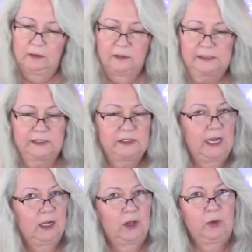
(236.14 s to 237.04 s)
this is
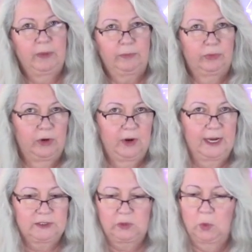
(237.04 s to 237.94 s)
yellow. My printer
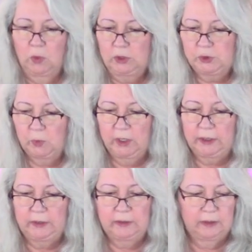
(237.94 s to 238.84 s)
has an orange
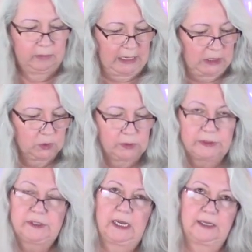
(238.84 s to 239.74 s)
one. The manual
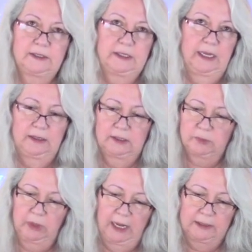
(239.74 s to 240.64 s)
says that
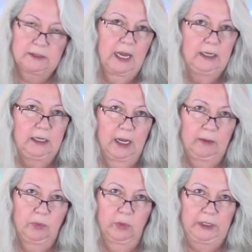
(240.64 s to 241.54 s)
this blocks
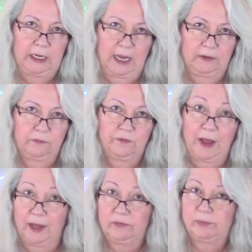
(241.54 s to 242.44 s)

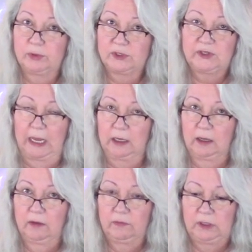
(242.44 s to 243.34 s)
99.95% of